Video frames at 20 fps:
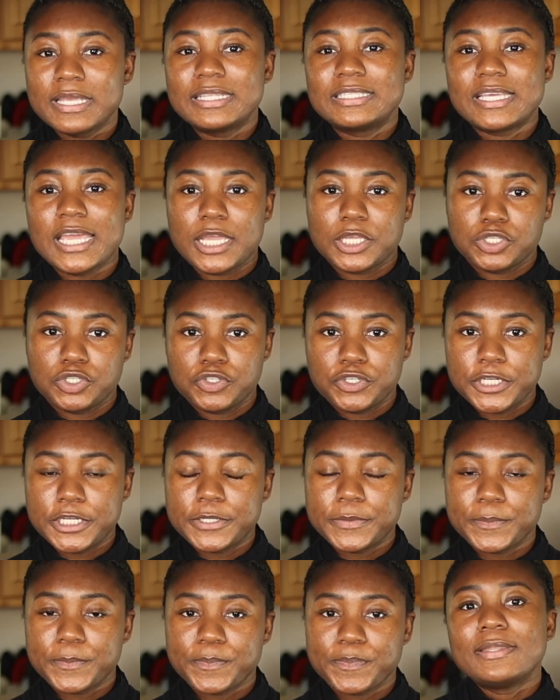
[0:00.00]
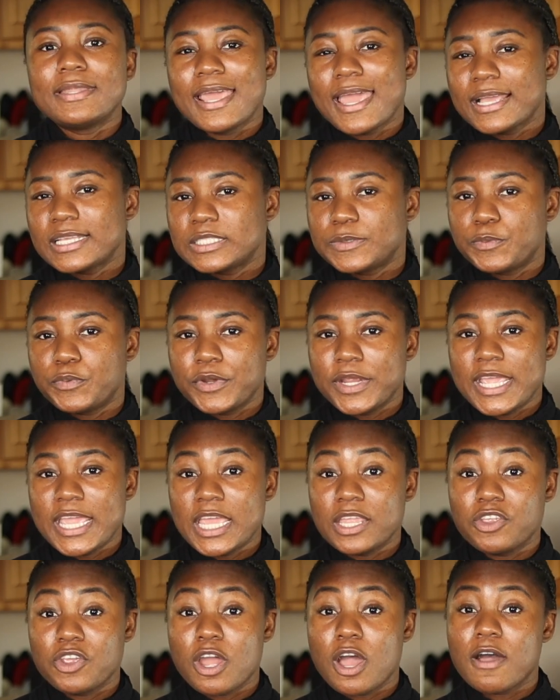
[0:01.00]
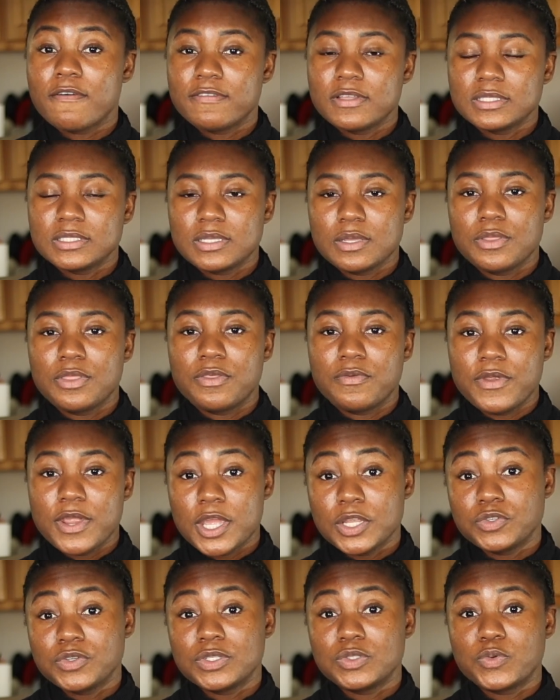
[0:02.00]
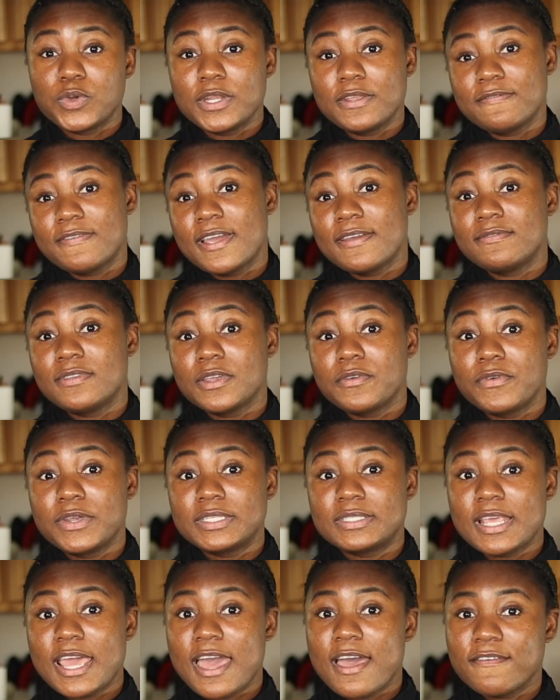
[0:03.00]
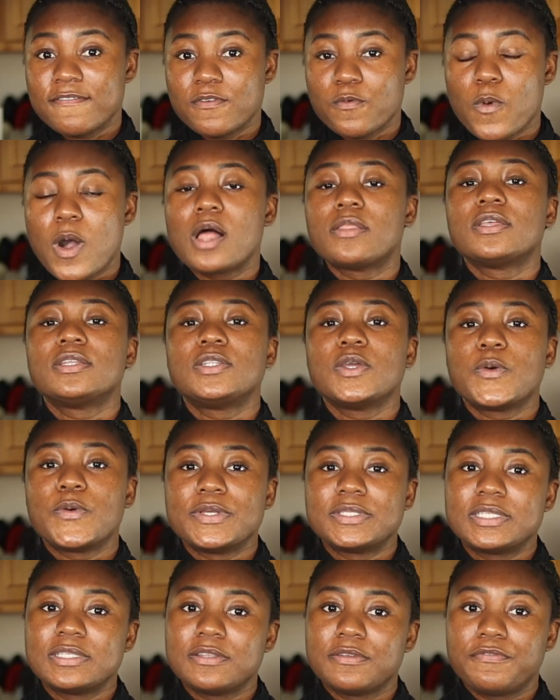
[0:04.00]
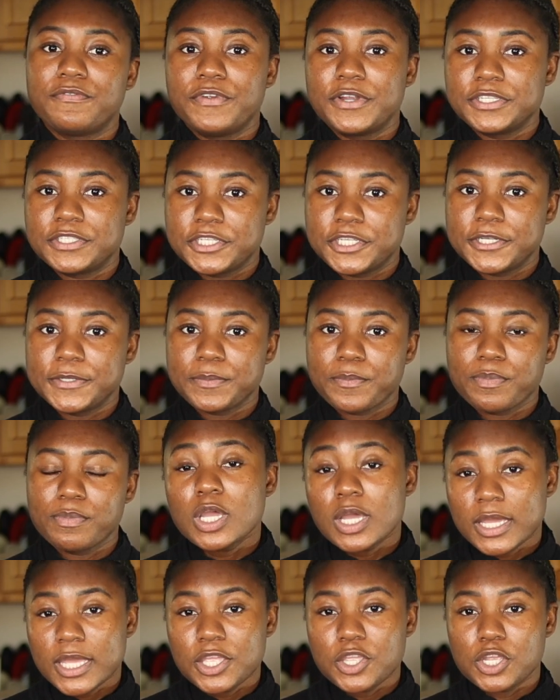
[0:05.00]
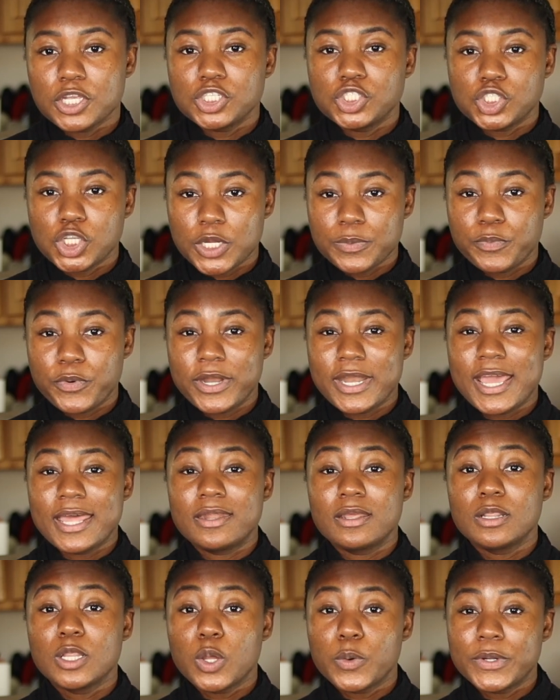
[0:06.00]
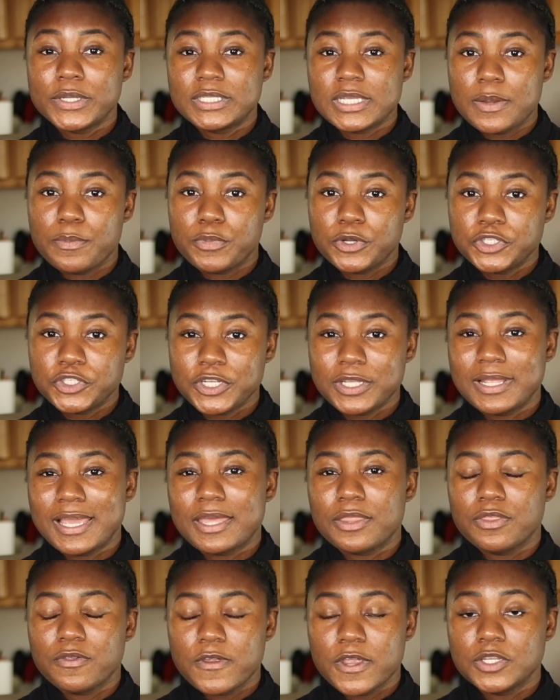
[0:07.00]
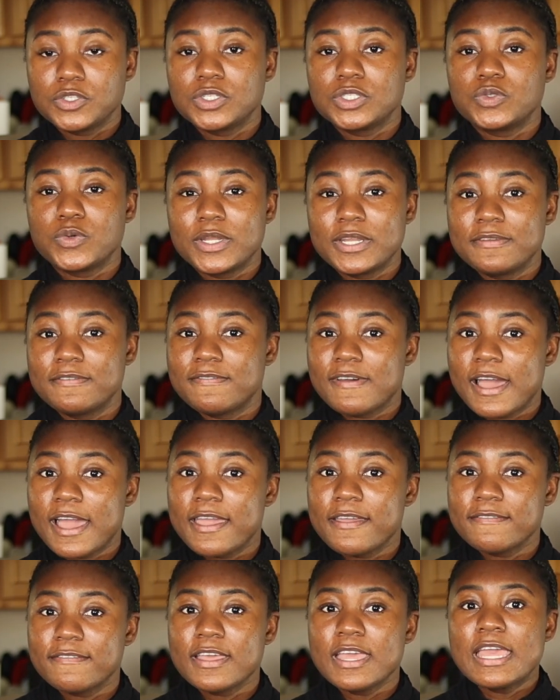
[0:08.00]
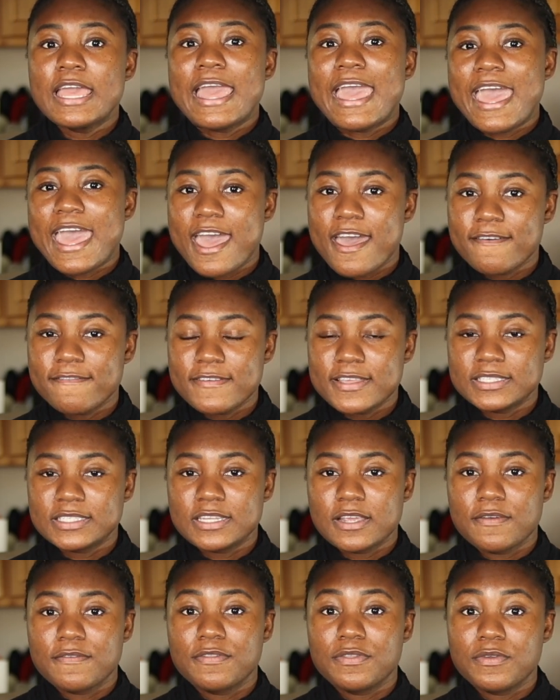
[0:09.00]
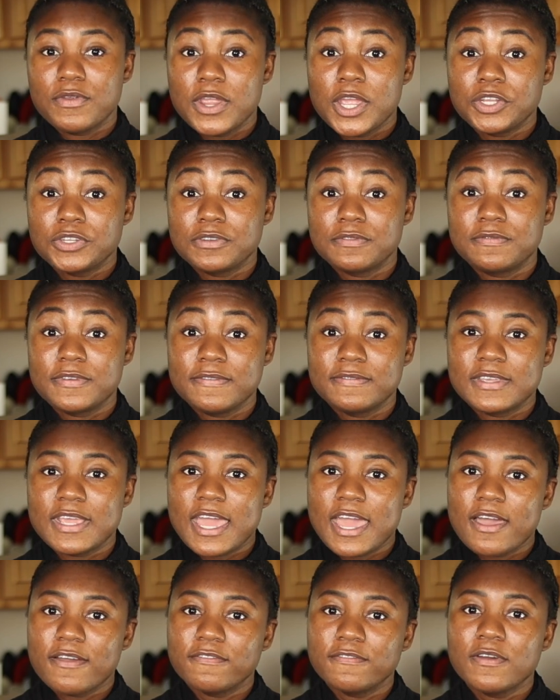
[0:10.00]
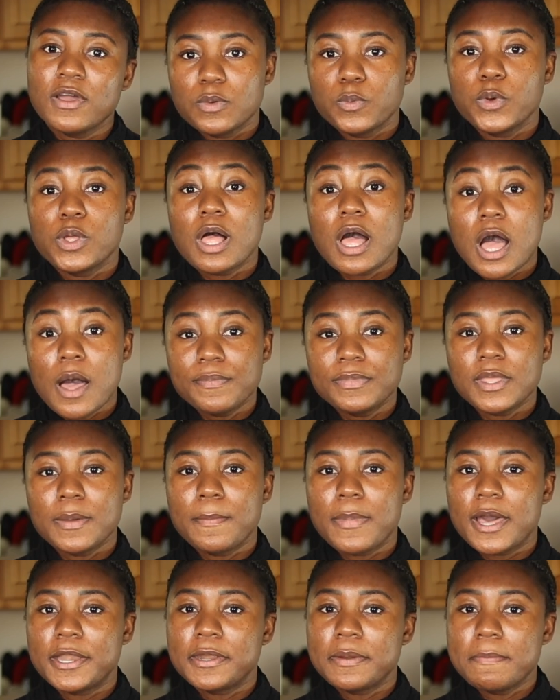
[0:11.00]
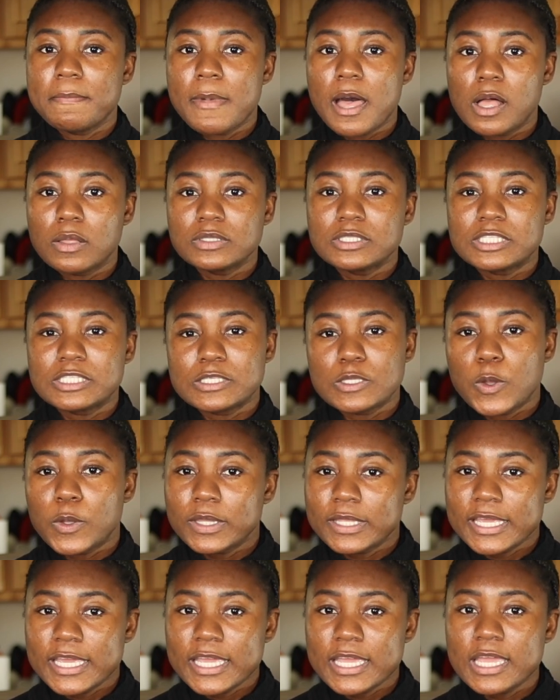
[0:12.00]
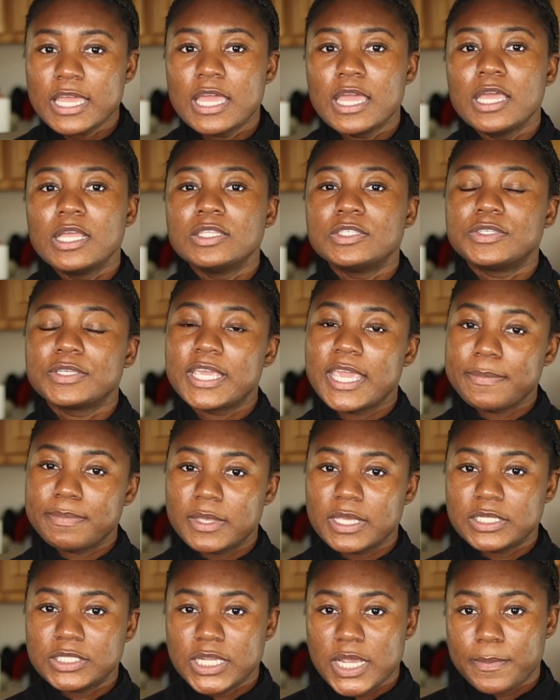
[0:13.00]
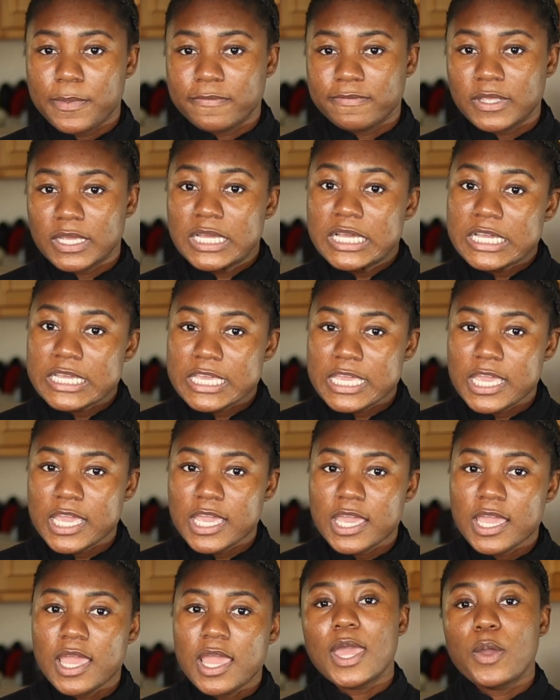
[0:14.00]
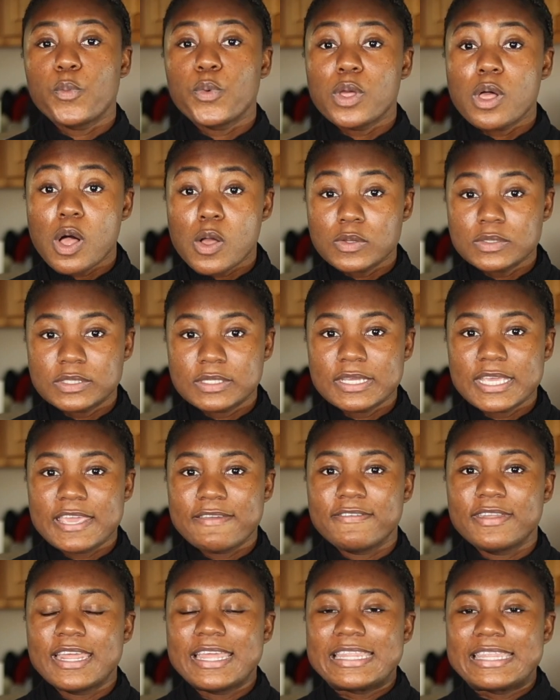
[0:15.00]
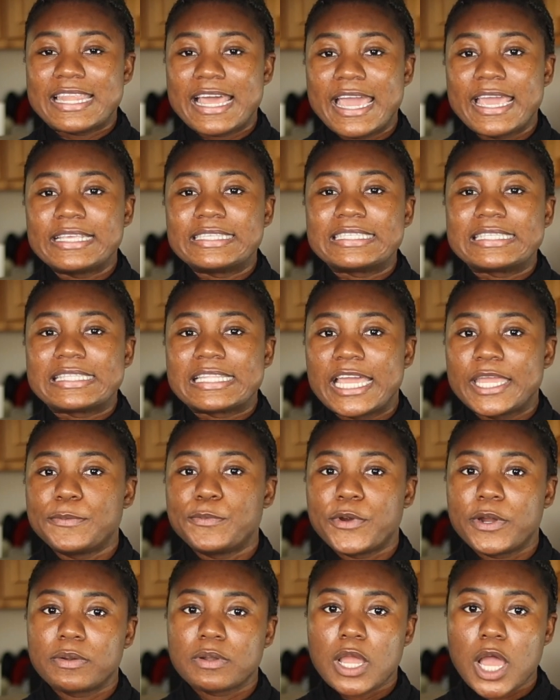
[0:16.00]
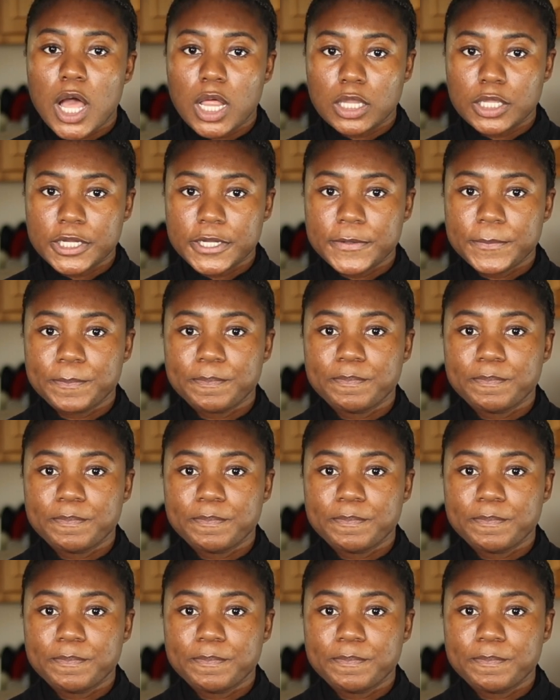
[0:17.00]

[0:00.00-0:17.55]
texture. Next, preheat your oven to 325 degrees F while the dough is in the freezer. Cooking your shortbread at a lower temperature like 325 F instead of 350 F will help the butter melt slowly to keep the shape of the cookie, and will also give it a nice light brown color.